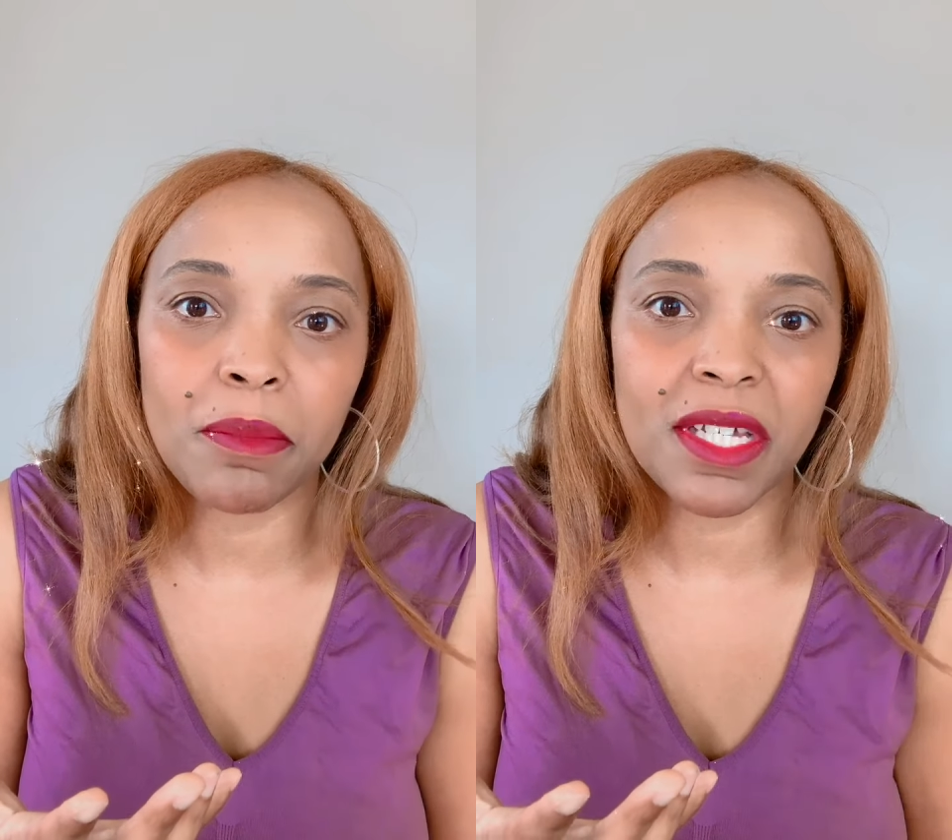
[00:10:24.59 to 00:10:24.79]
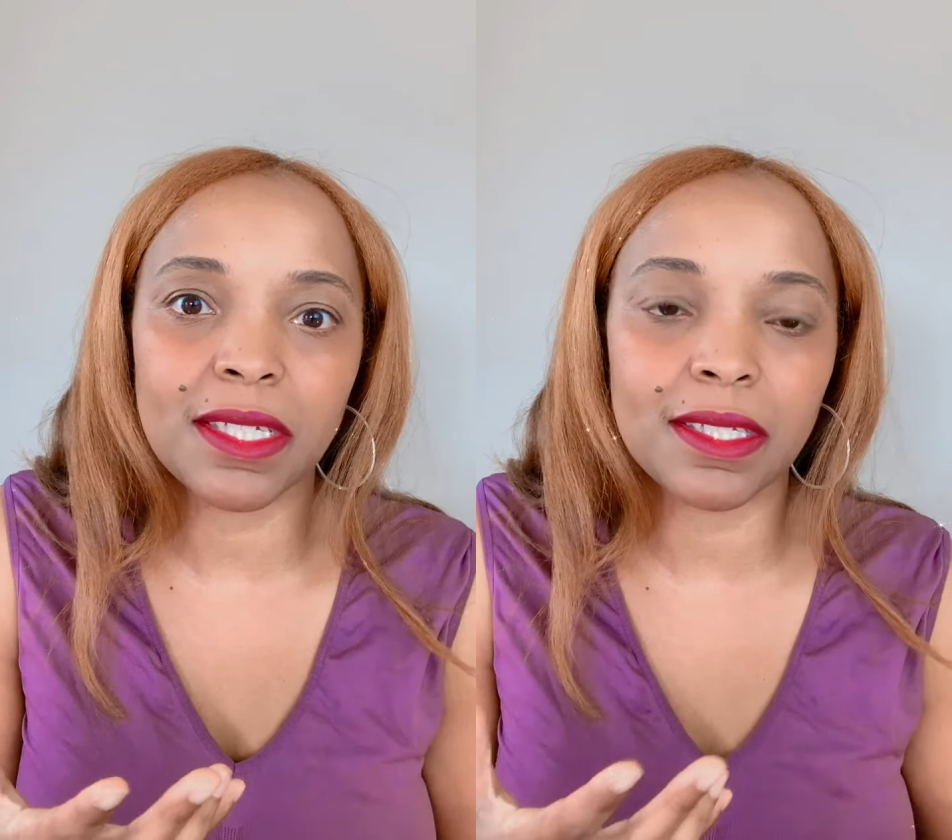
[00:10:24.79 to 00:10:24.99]

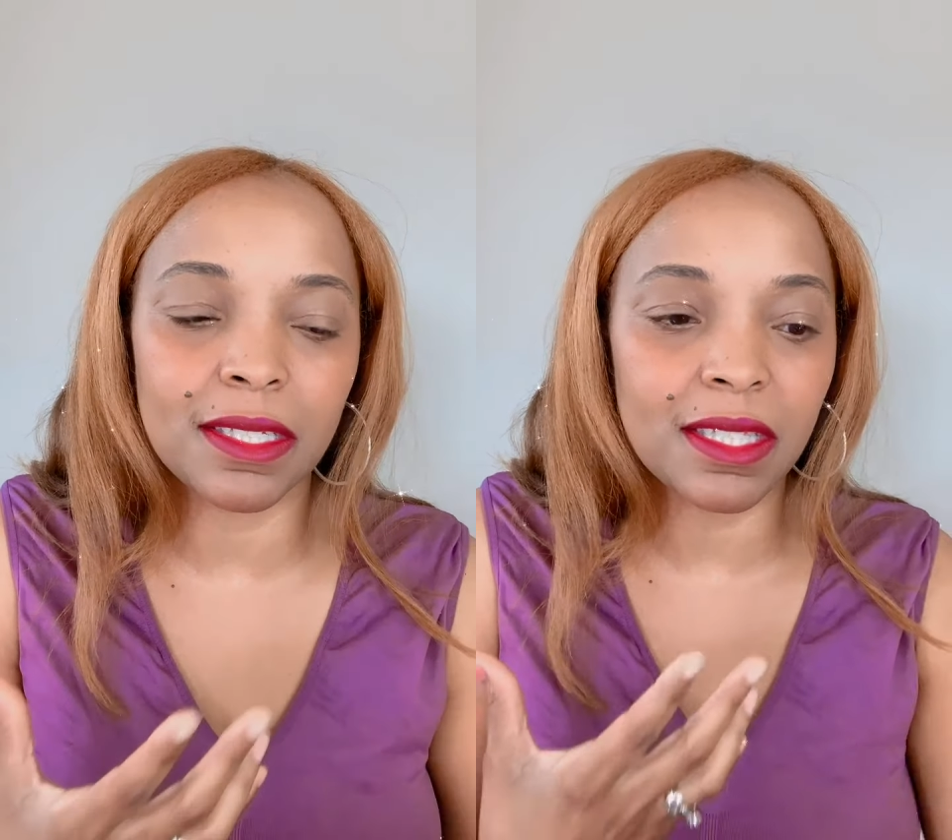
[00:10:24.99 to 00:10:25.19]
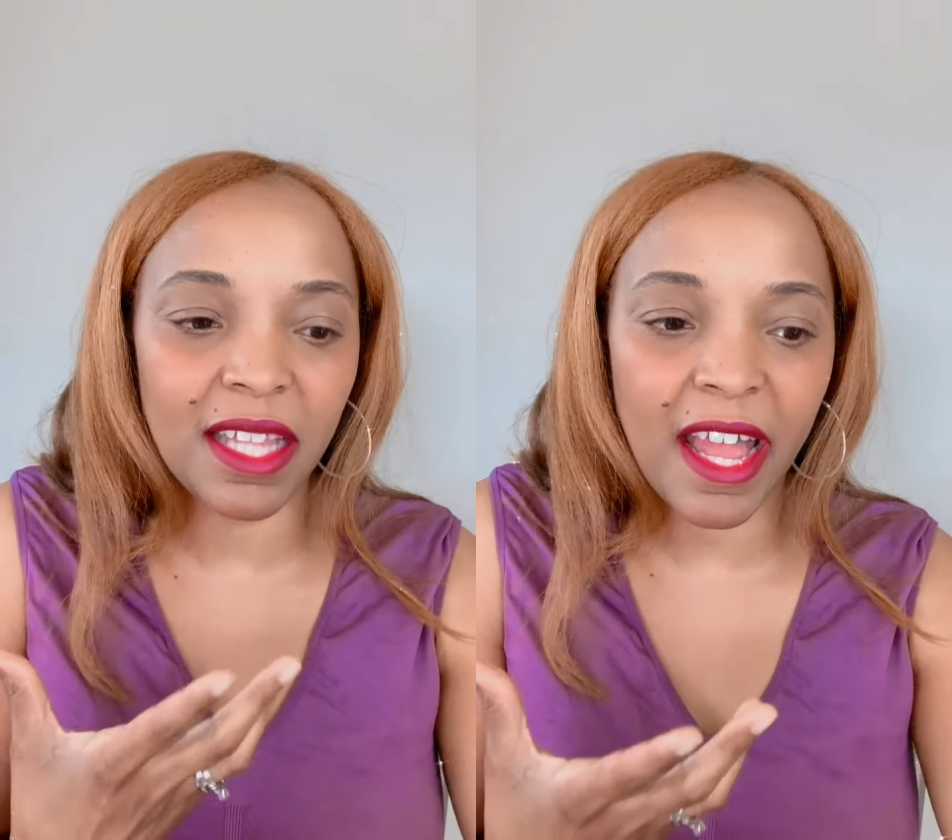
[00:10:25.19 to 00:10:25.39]
Because
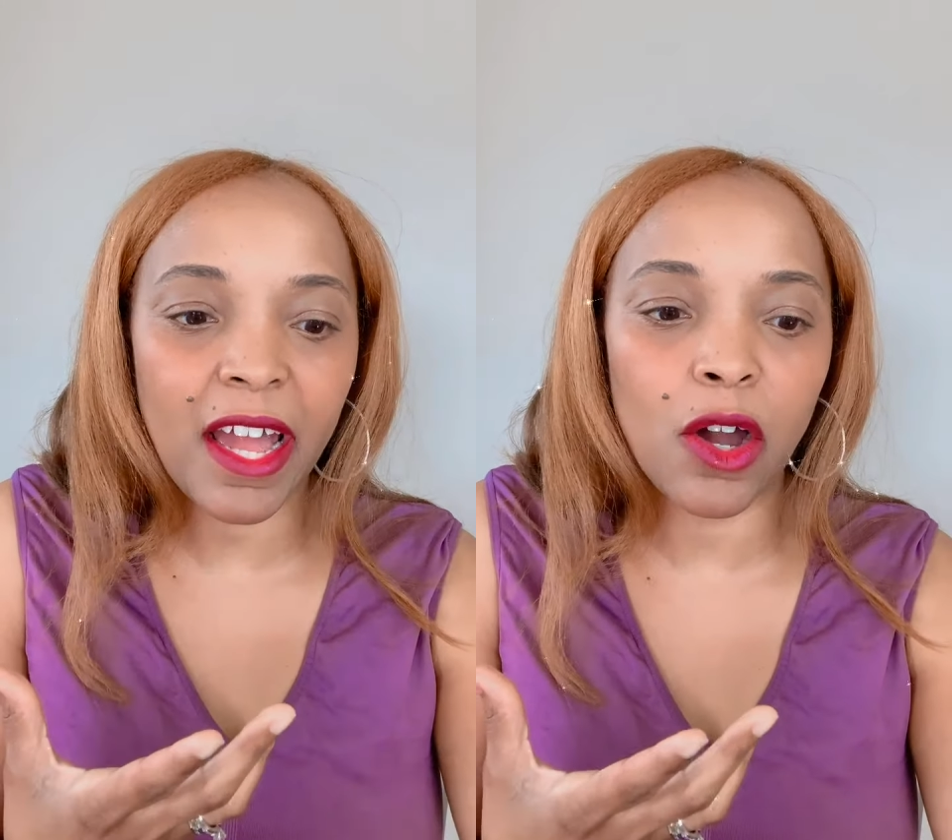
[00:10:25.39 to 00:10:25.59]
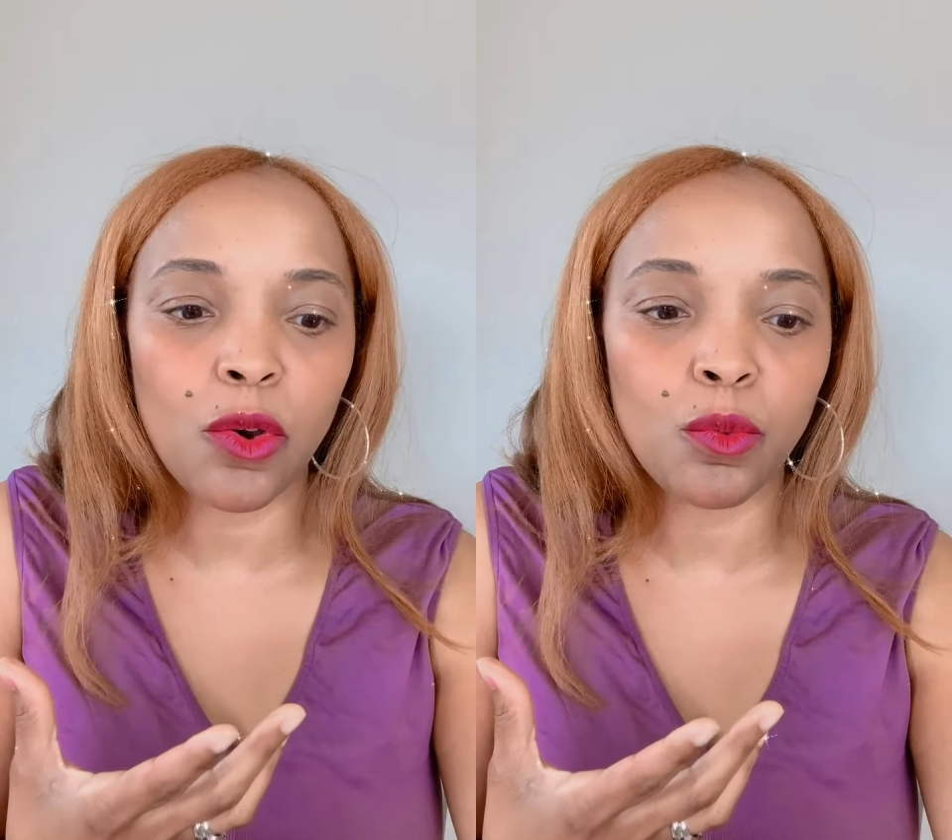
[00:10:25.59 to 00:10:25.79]
now